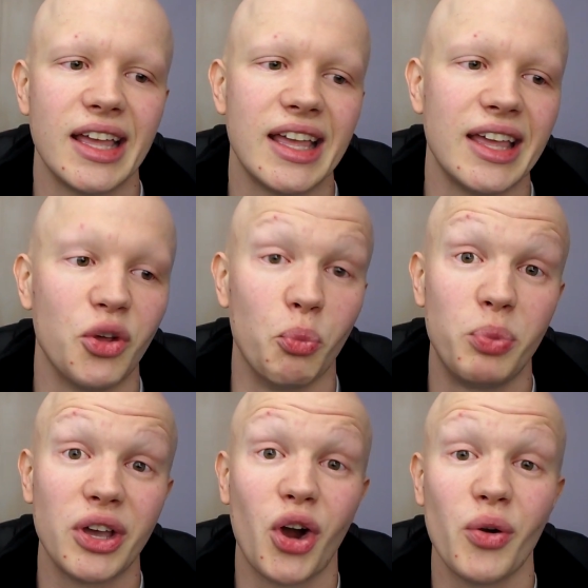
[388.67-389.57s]
it'll
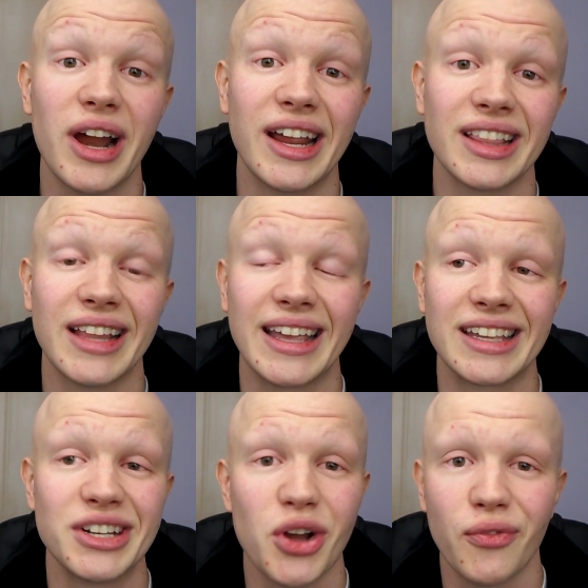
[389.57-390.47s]
be alright,
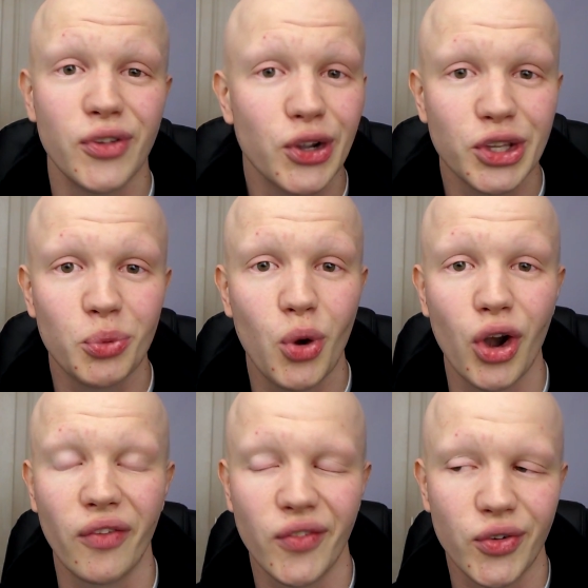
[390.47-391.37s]
like you're not the only
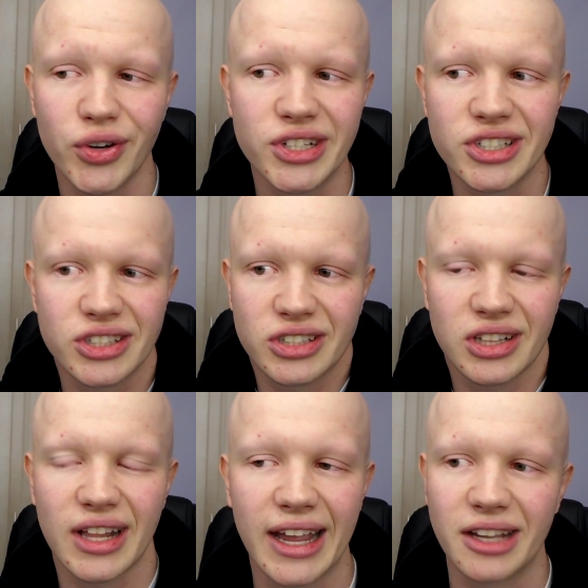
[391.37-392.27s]
one. There is
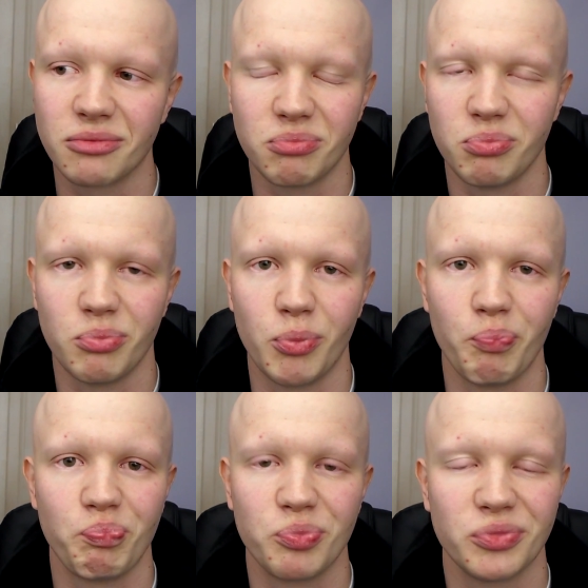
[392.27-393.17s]
like,
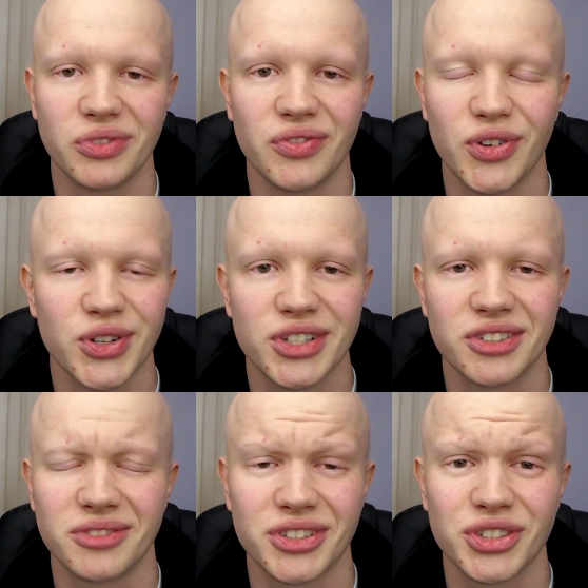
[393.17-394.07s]
there
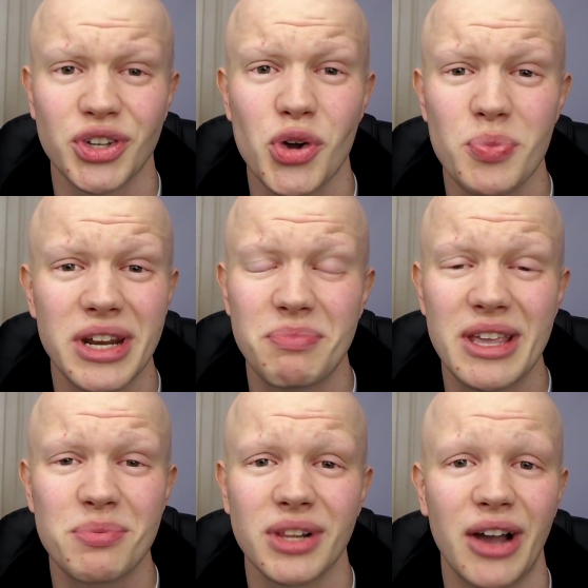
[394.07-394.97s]
is so many
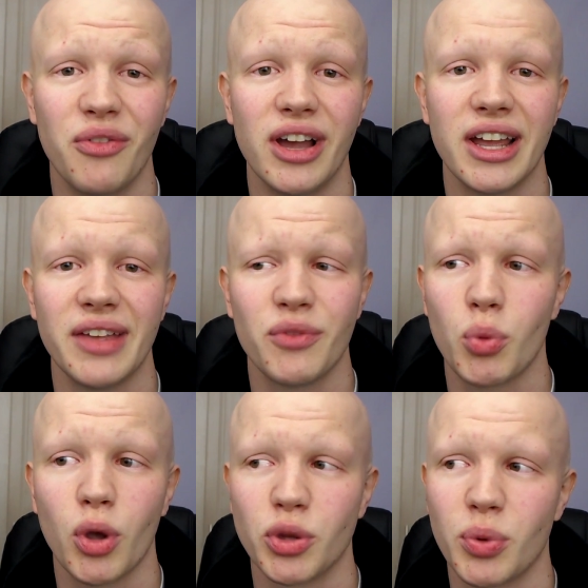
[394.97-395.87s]
people out there in the
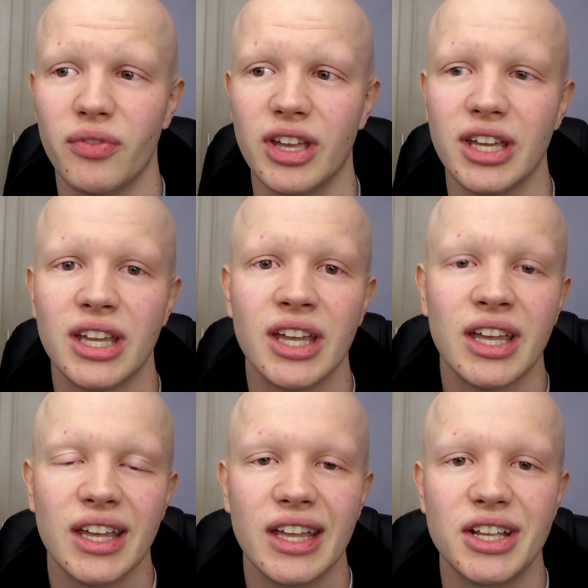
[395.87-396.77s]
world with it
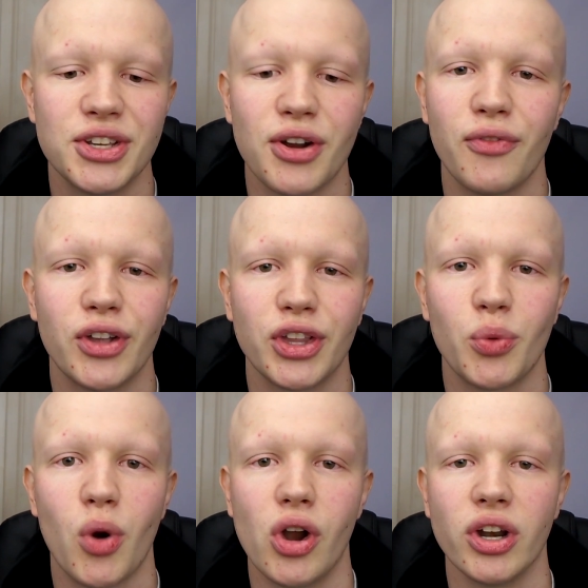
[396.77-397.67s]
and you're not the only
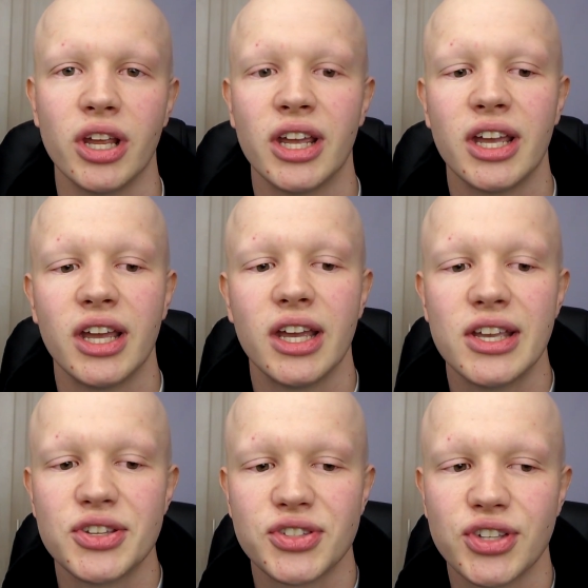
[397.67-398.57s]
one.
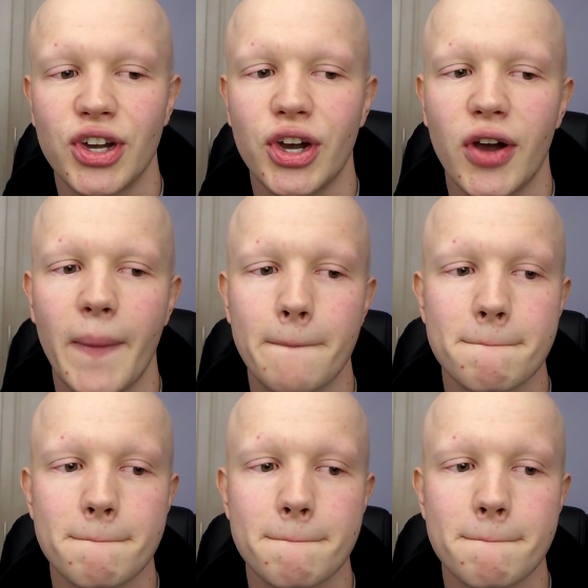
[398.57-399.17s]
So